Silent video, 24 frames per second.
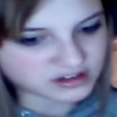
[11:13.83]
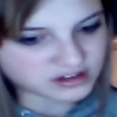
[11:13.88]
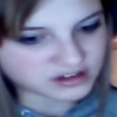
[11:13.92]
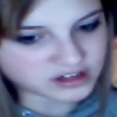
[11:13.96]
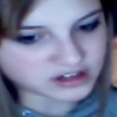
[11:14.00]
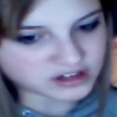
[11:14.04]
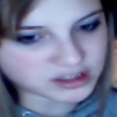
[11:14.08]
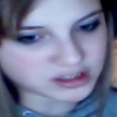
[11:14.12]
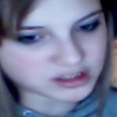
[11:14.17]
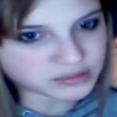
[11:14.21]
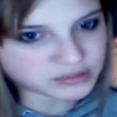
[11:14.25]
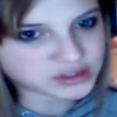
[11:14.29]

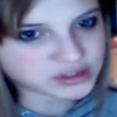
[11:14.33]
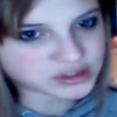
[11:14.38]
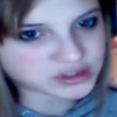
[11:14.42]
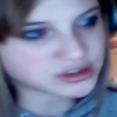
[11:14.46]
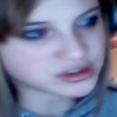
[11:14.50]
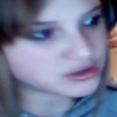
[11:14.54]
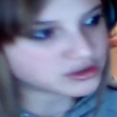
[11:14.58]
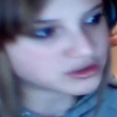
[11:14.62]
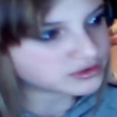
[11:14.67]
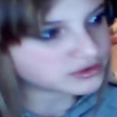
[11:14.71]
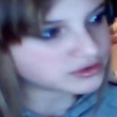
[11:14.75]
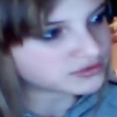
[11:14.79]
Um,
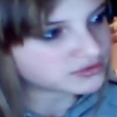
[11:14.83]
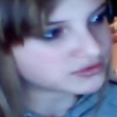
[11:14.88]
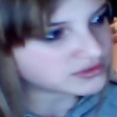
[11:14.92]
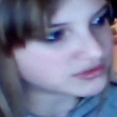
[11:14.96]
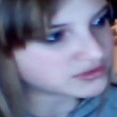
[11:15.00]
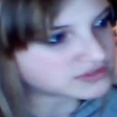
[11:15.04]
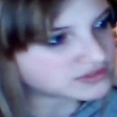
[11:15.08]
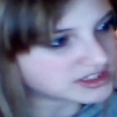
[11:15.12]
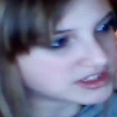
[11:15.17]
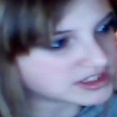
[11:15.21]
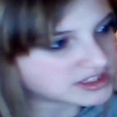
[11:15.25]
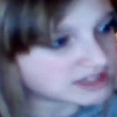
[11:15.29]
also, if
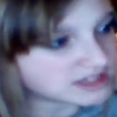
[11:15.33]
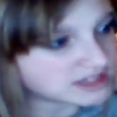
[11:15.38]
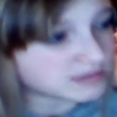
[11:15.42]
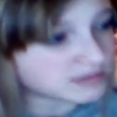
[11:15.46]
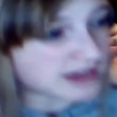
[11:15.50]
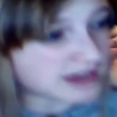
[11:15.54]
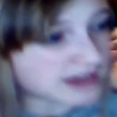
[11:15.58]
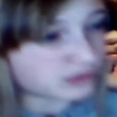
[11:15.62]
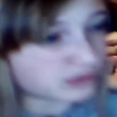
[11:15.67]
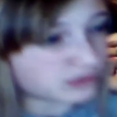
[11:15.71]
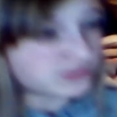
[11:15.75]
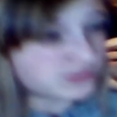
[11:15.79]
you've seen
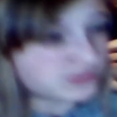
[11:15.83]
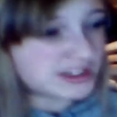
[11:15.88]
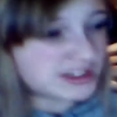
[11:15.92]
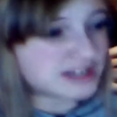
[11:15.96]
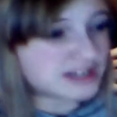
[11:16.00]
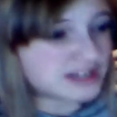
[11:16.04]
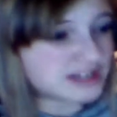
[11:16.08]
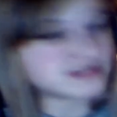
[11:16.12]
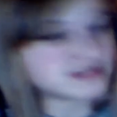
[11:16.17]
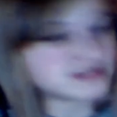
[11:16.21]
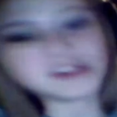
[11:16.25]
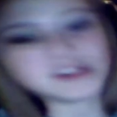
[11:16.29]
my old
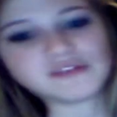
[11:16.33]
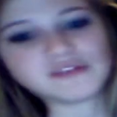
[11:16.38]
videos,